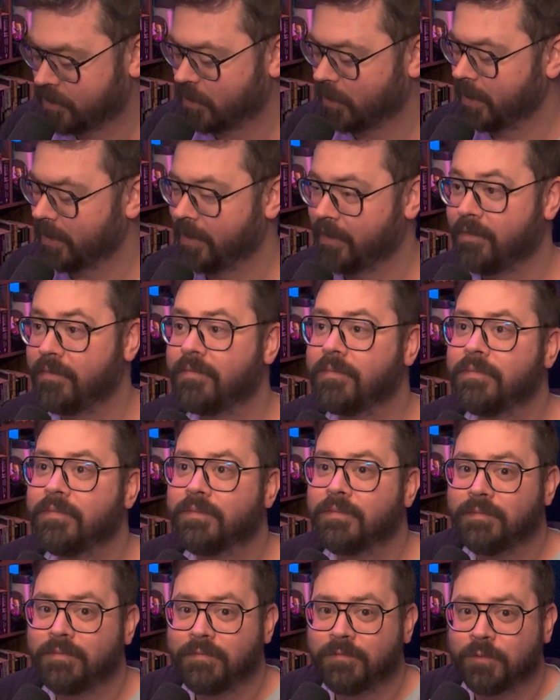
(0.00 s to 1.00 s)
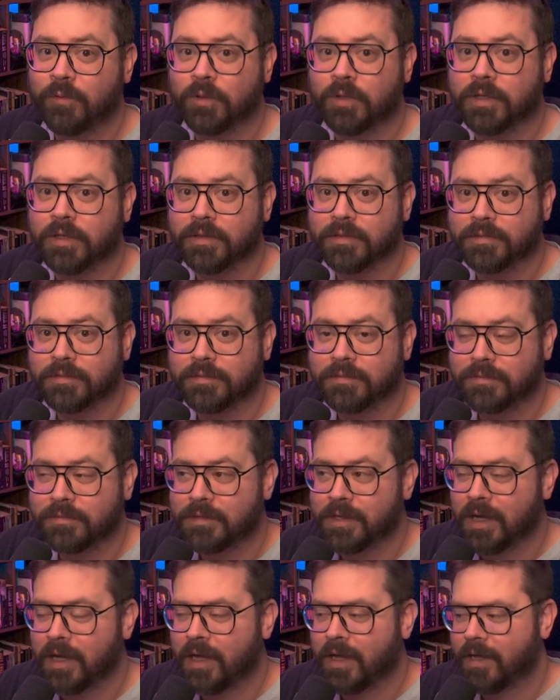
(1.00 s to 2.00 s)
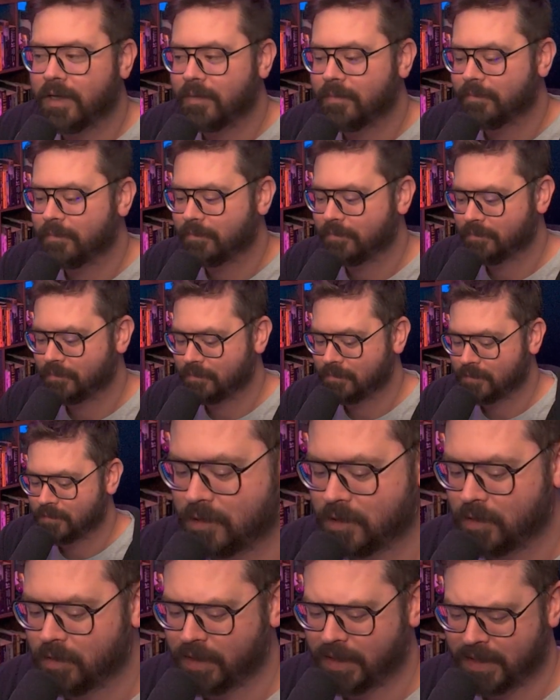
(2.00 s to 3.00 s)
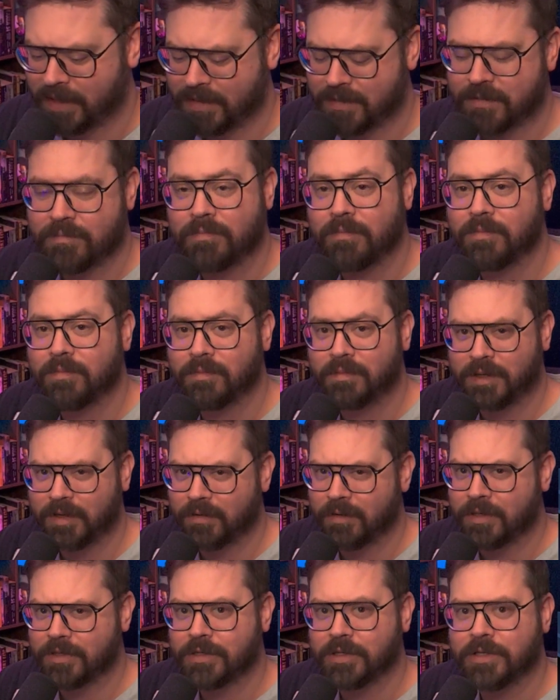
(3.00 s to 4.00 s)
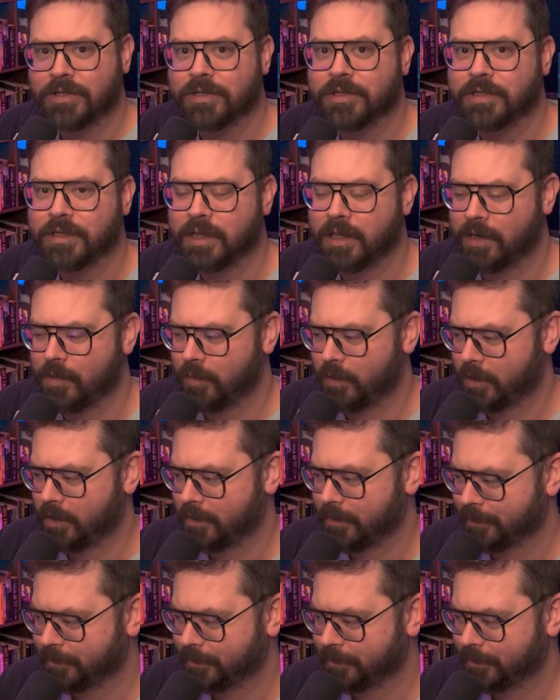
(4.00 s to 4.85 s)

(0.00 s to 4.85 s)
the toilet for. So I guess congratulations on that award.